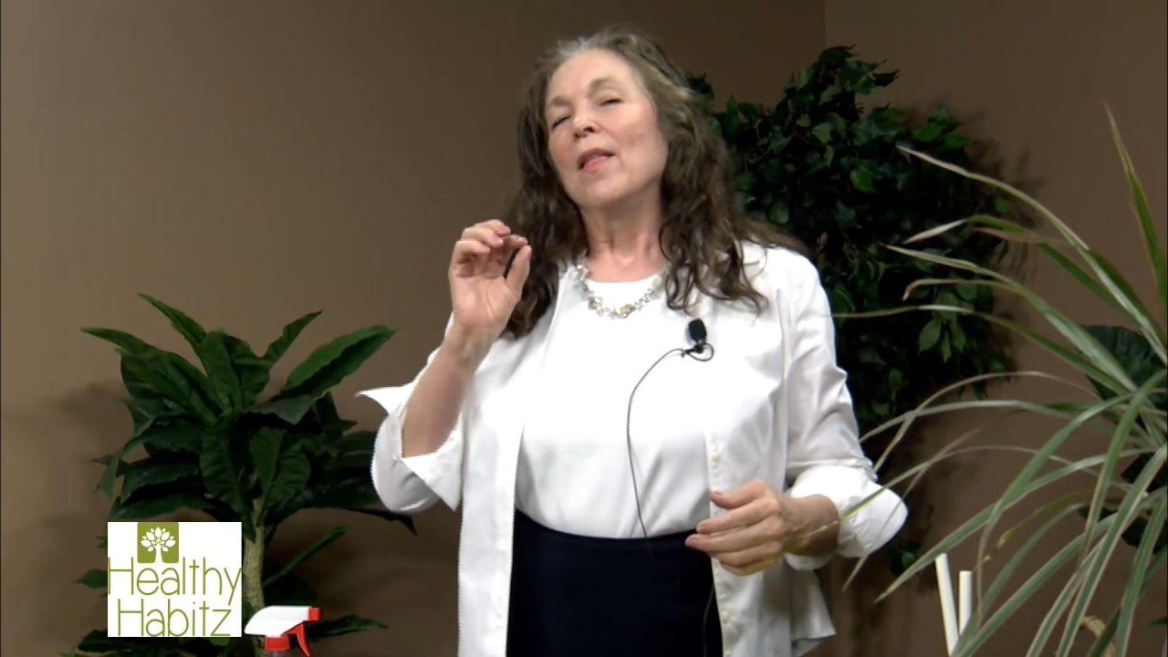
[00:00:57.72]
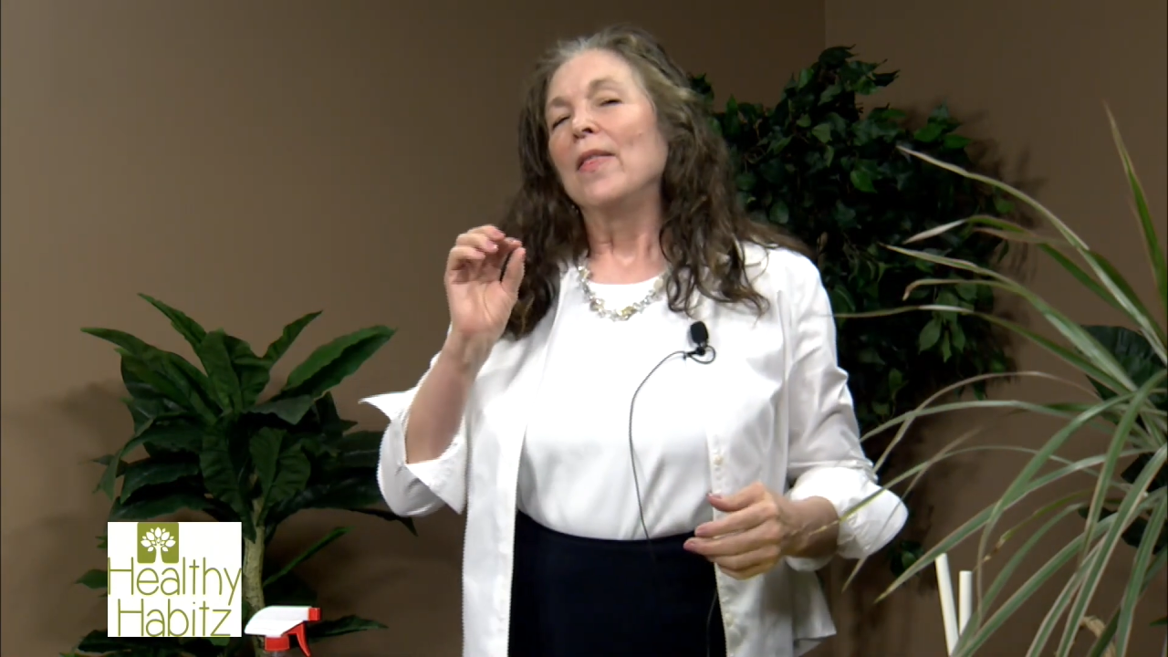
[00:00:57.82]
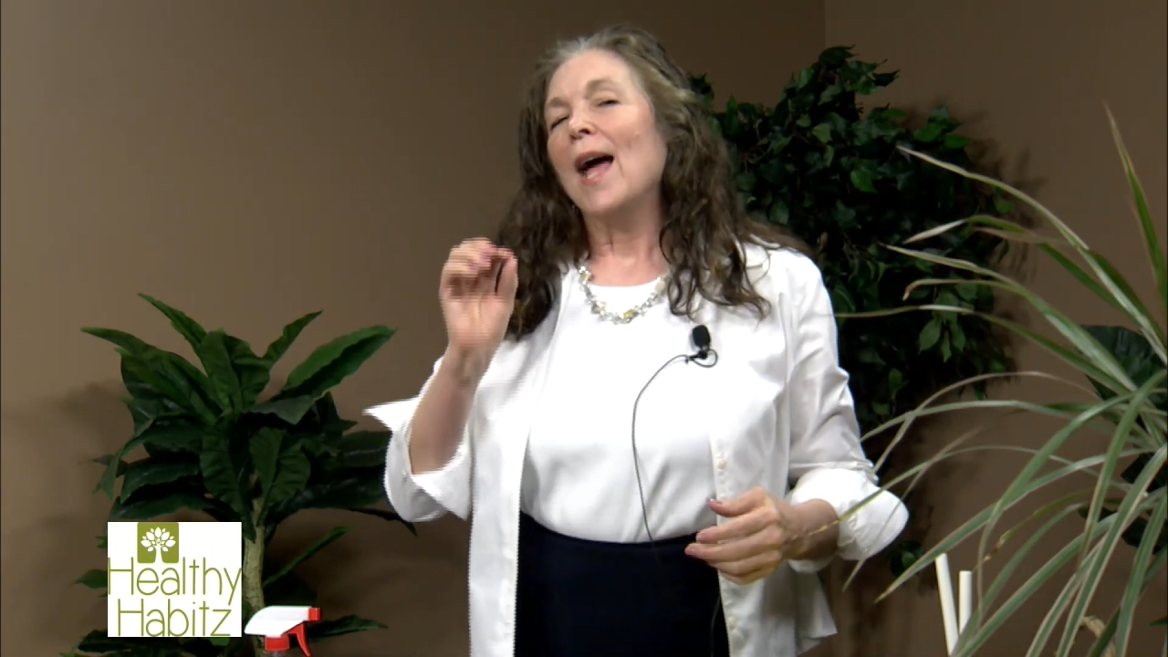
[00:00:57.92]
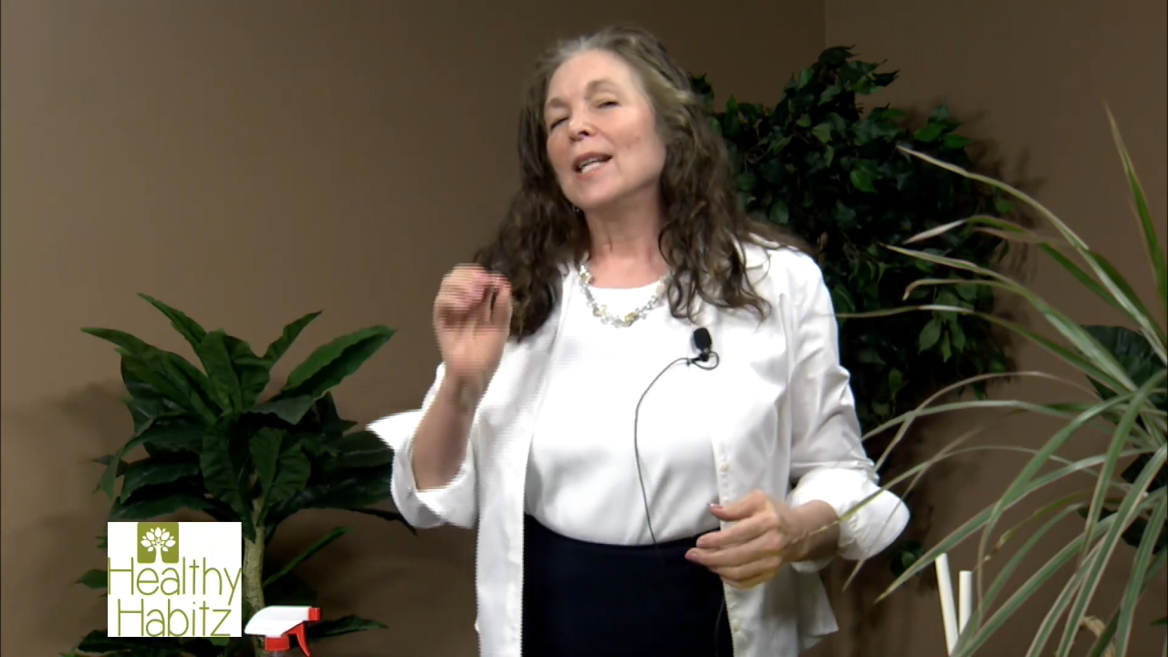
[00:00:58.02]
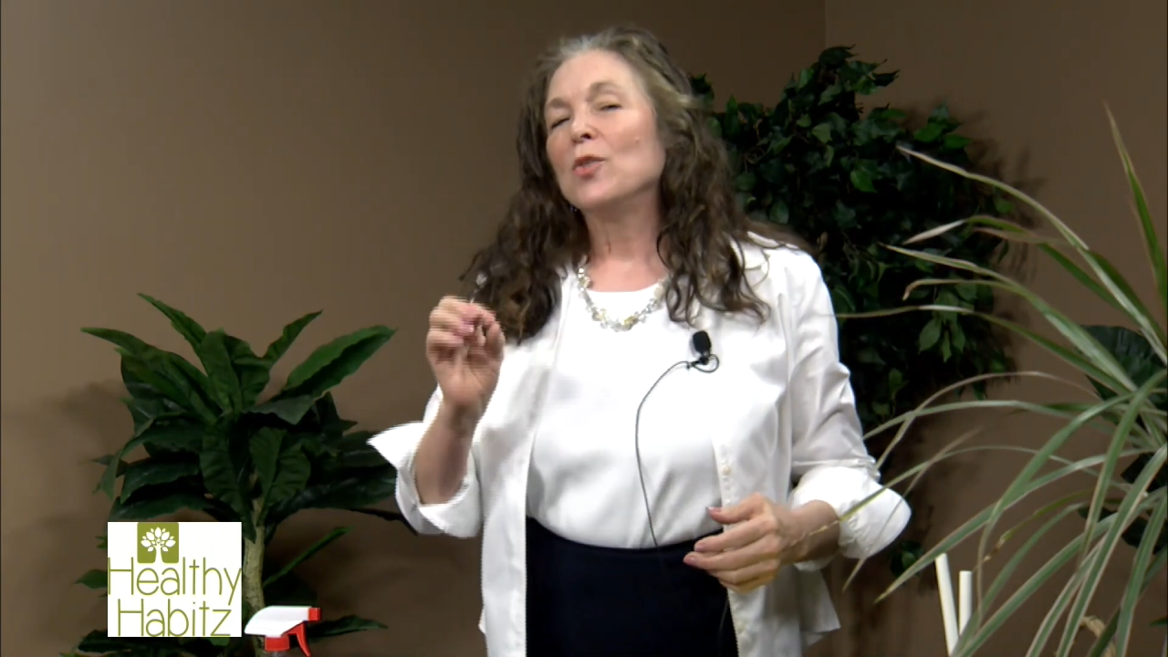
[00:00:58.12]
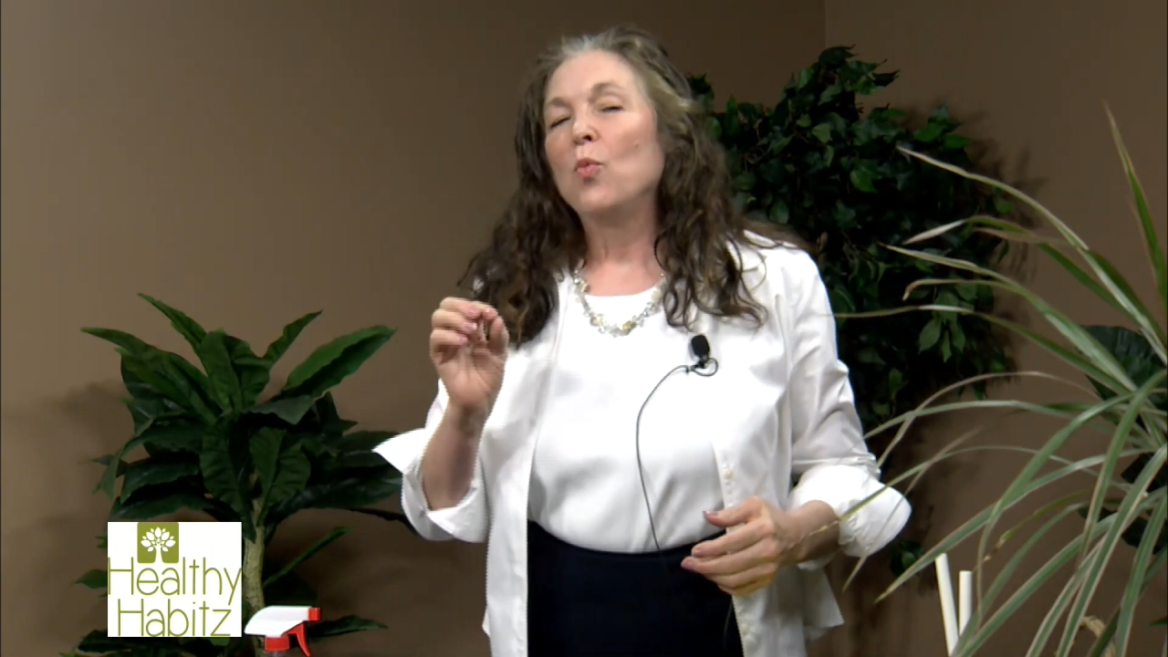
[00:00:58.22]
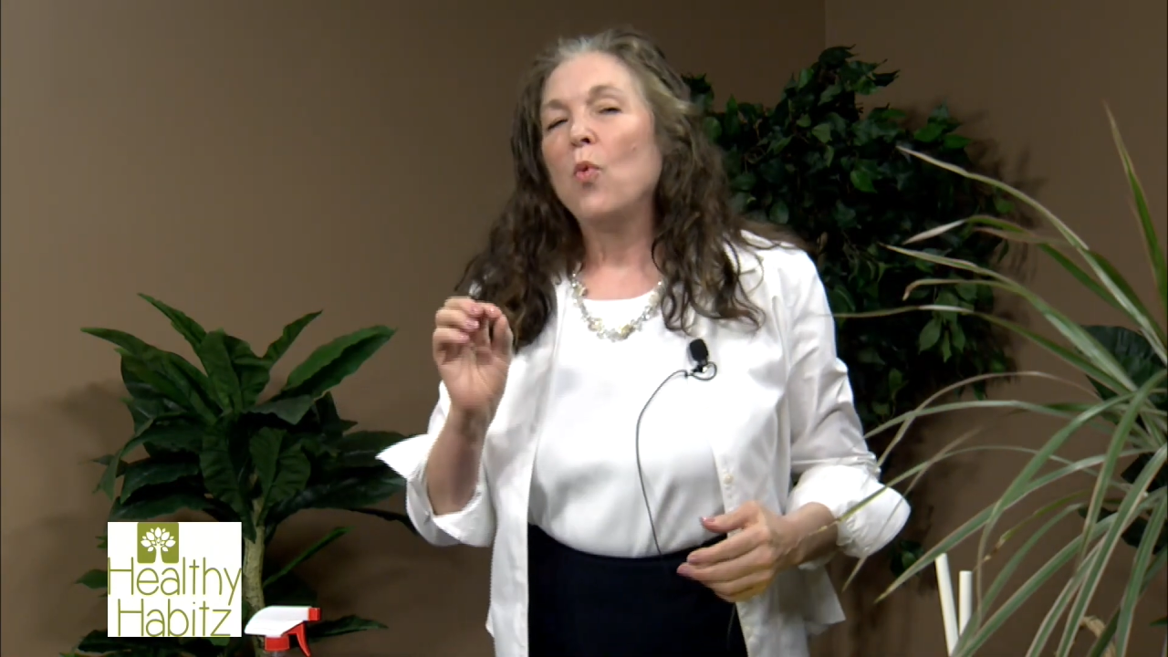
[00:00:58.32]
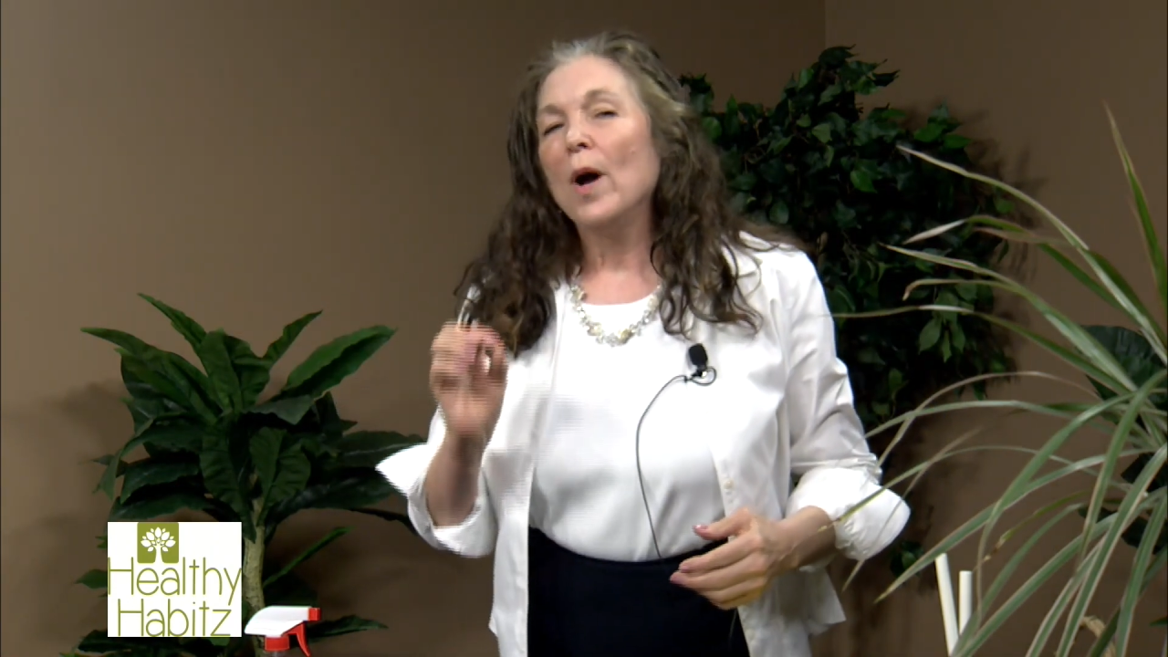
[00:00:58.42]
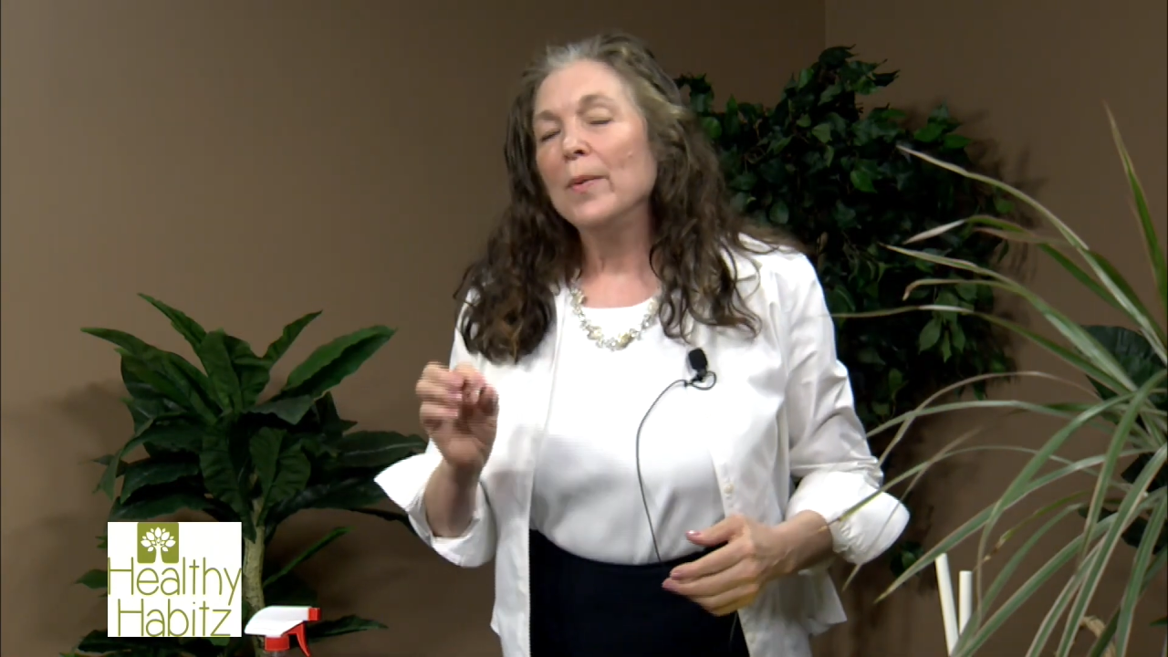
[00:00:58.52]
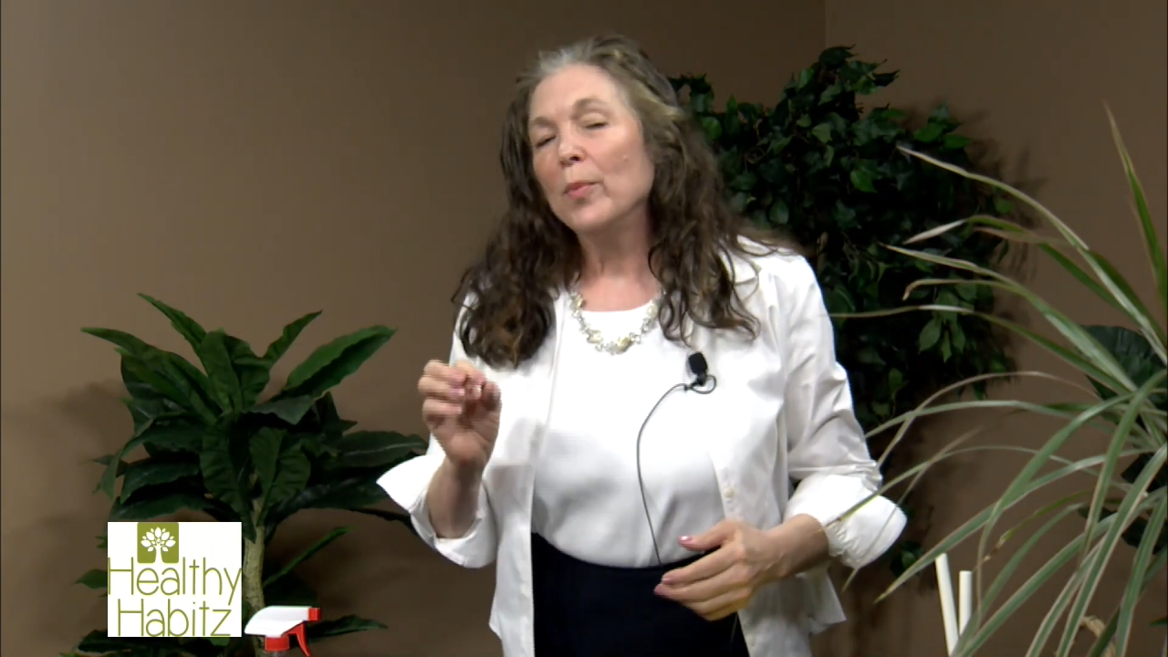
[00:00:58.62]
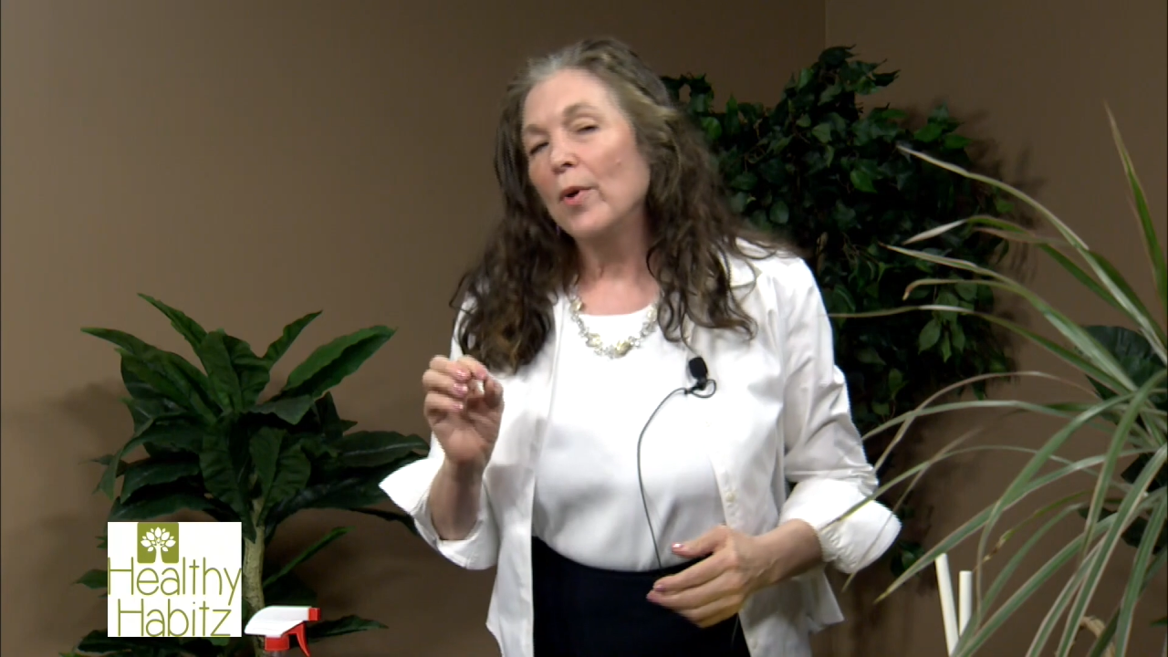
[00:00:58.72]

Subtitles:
That's one